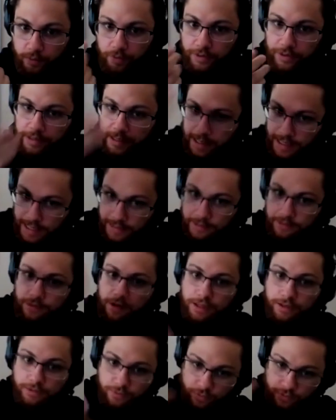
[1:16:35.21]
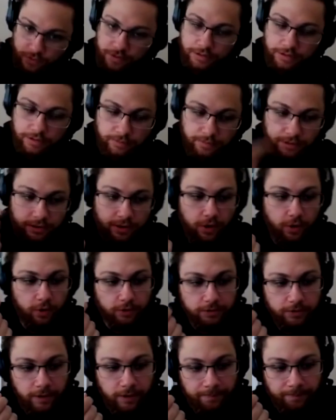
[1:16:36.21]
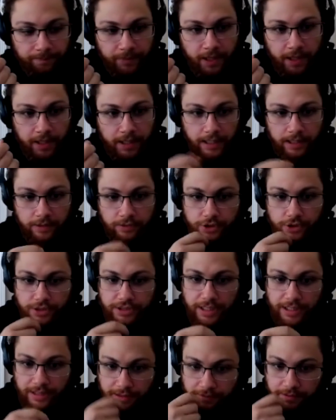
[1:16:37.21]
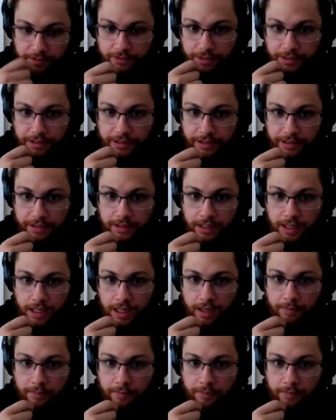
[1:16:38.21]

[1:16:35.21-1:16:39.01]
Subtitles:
We were at high ground. It was a little bit cold, and I was just standing there eating.